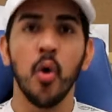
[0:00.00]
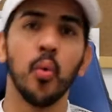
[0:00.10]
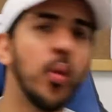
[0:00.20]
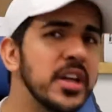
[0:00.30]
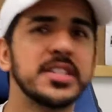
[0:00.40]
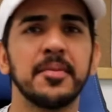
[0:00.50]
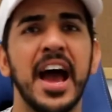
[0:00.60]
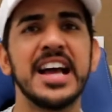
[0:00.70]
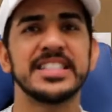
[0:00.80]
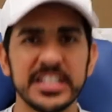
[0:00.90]
What's up
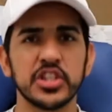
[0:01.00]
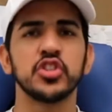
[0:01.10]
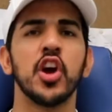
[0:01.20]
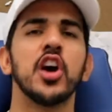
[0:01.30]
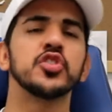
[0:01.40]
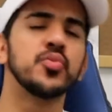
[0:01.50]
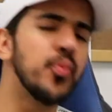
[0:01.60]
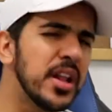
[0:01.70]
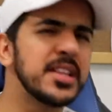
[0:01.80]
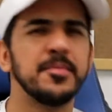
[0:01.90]
guys, this is Yash and
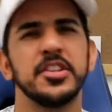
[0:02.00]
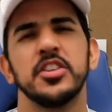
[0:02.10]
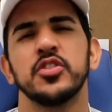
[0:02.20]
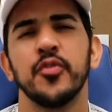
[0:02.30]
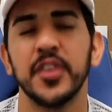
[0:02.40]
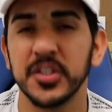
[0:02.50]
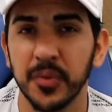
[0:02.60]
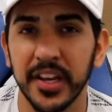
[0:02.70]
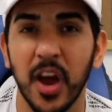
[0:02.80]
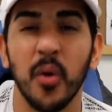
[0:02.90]
welcome to this new fresh
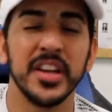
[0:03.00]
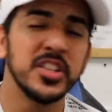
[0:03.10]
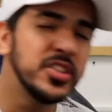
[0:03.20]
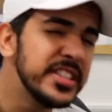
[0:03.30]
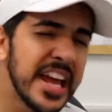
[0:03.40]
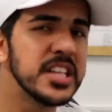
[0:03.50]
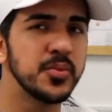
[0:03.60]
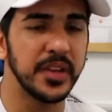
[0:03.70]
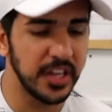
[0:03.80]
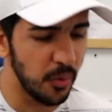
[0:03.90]
video. In today's
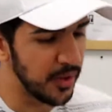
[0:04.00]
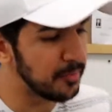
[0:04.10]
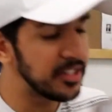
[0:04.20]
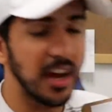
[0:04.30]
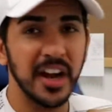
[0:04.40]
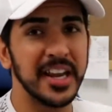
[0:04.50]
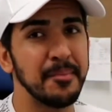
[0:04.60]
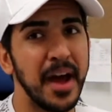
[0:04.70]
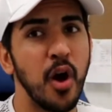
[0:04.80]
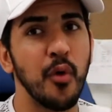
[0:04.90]
video, we'll be talking
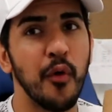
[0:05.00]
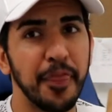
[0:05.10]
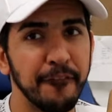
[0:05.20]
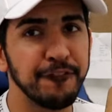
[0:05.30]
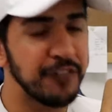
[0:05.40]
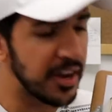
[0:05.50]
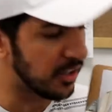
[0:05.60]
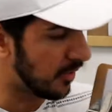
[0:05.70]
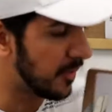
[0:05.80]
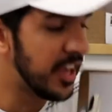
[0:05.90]
about the
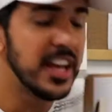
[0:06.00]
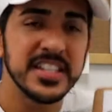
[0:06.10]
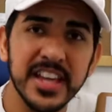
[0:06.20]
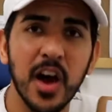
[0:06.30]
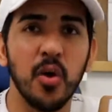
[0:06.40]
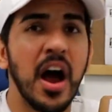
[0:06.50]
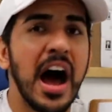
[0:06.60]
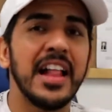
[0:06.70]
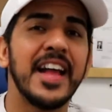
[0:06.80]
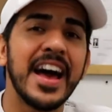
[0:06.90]
funnel. So,
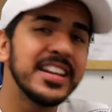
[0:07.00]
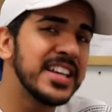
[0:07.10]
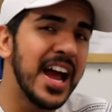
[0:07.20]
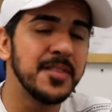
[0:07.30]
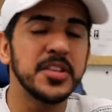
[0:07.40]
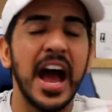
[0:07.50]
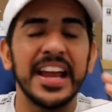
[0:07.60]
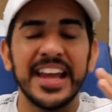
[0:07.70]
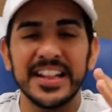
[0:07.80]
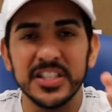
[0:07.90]
a lot of times I
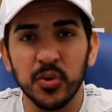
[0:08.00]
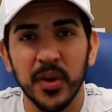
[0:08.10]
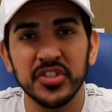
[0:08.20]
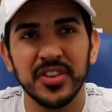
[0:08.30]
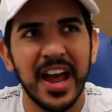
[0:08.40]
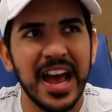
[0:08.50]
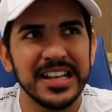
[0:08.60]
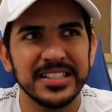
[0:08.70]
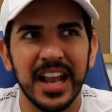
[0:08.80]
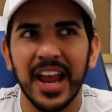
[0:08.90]
get this question
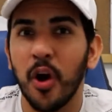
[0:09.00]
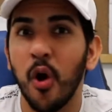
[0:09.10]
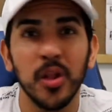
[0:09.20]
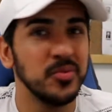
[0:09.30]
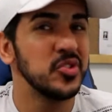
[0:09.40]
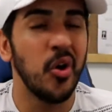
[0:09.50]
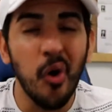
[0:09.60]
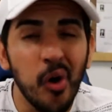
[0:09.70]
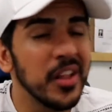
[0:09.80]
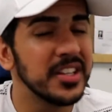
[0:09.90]
asked, like almost
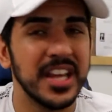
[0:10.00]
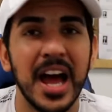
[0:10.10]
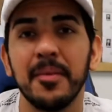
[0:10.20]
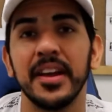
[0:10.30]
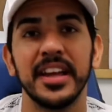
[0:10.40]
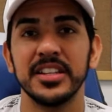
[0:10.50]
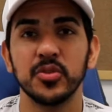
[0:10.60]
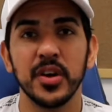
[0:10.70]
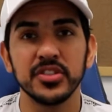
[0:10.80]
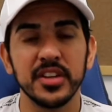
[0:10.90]
all the time I get this
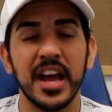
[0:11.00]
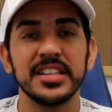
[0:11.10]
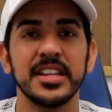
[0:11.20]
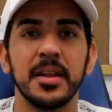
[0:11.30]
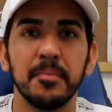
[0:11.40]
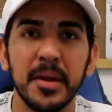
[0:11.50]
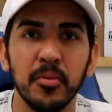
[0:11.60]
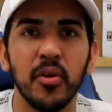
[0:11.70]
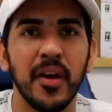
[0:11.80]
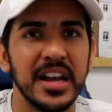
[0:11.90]
question asked, and then
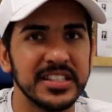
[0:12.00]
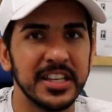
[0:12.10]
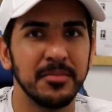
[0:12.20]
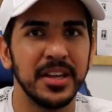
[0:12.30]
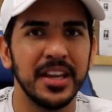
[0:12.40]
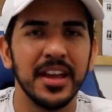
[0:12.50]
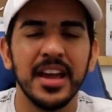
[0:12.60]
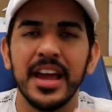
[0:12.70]
people are asking me,